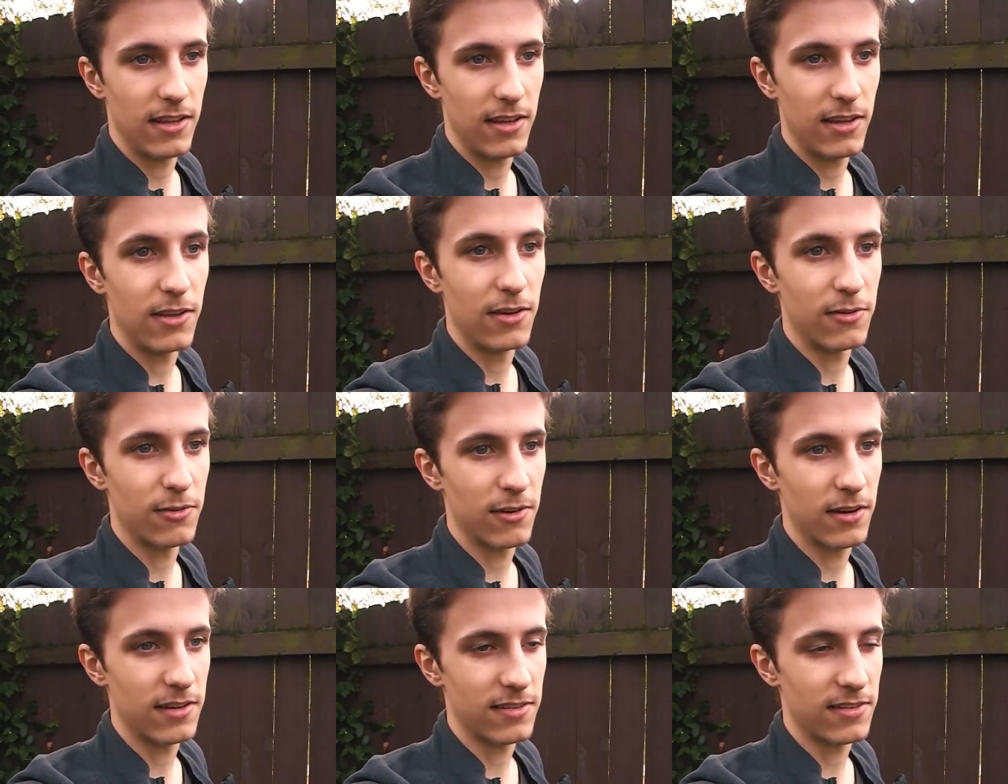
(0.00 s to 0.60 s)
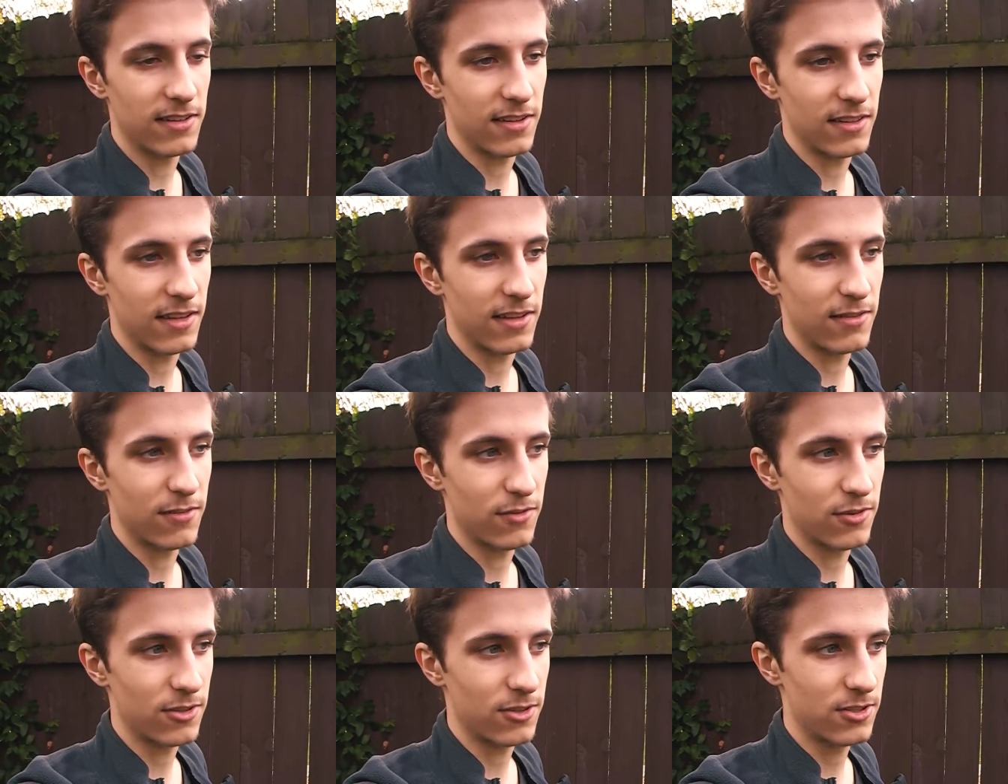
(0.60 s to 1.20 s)
interesting, that's
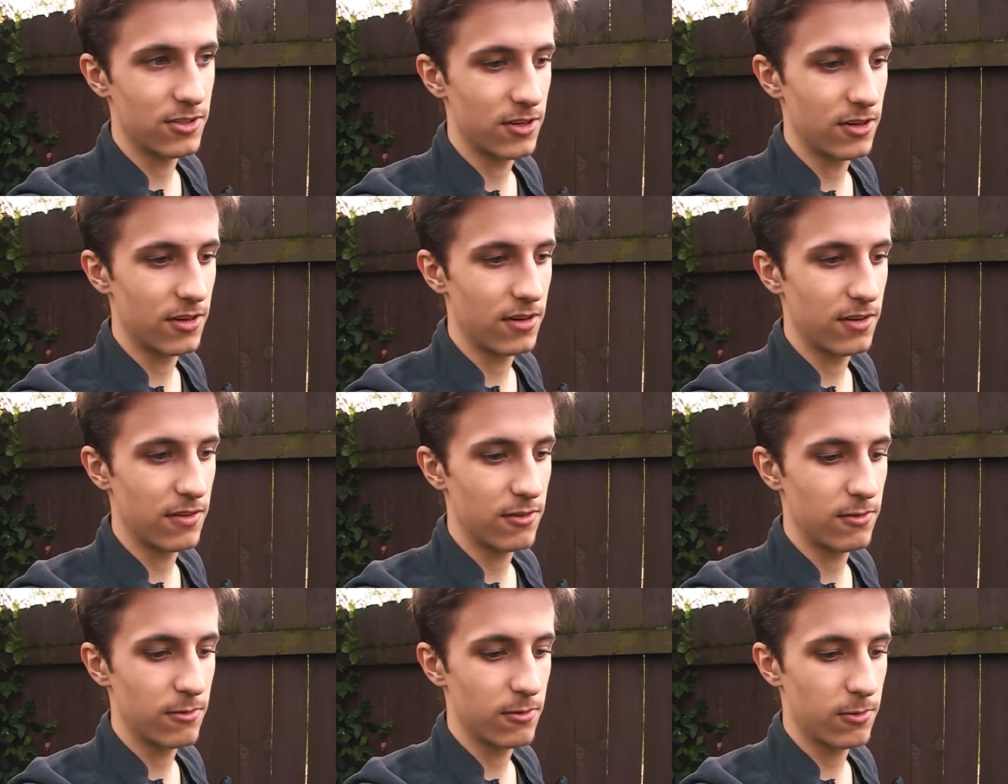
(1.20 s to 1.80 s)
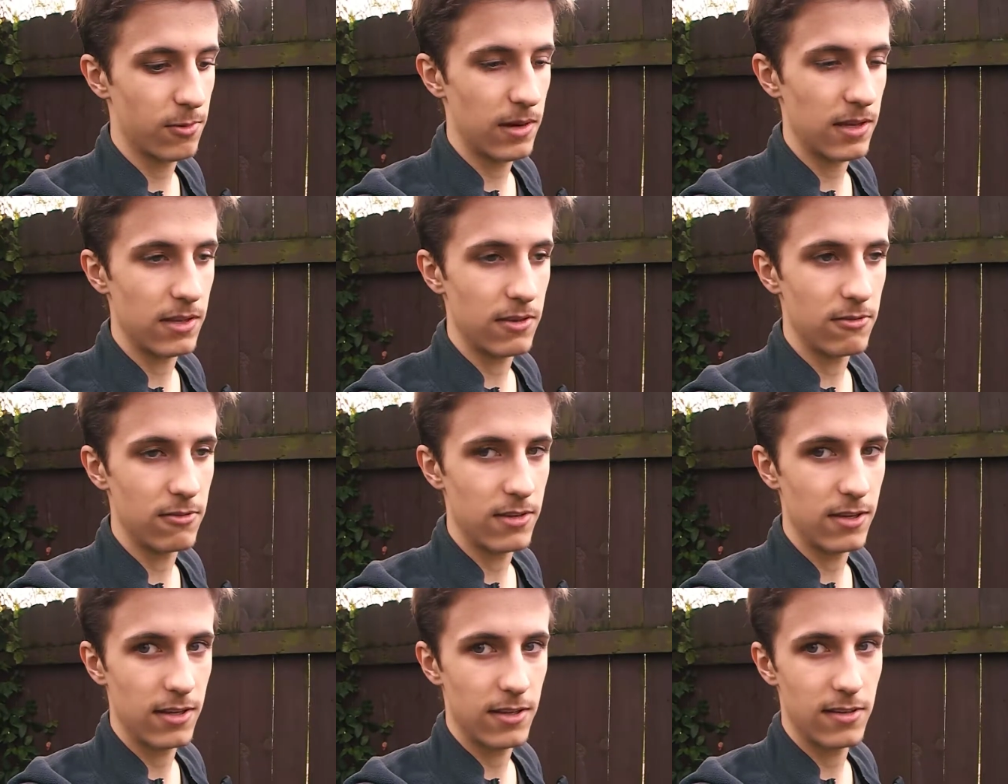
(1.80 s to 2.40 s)
for sure, and quite
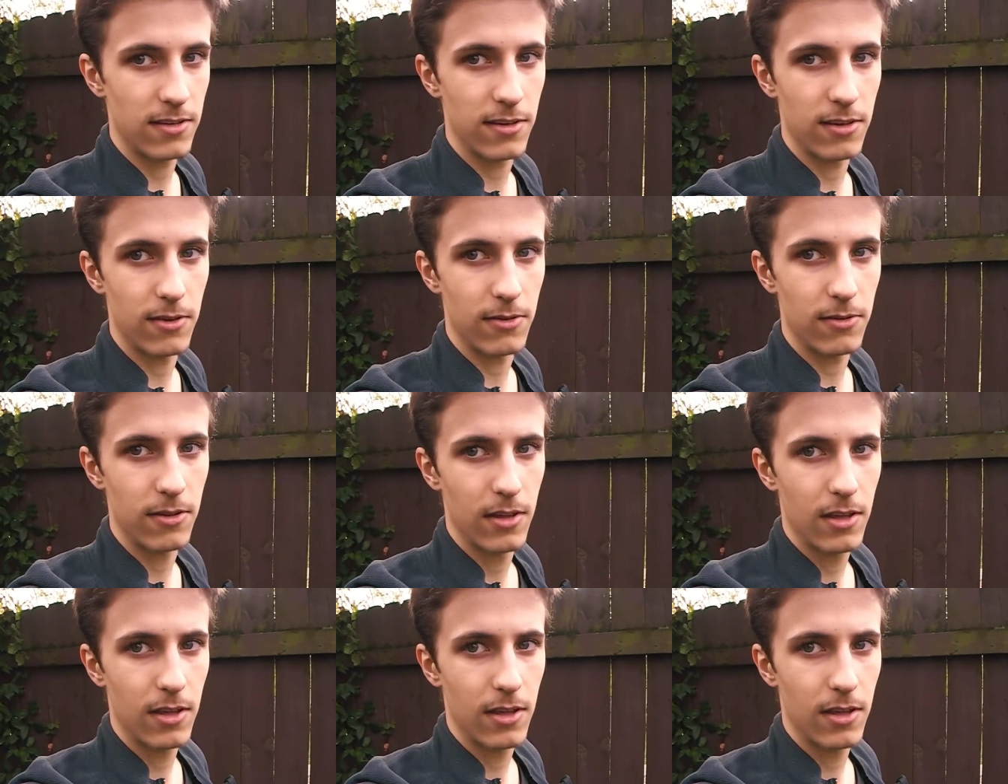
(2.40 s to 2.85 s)
unique too.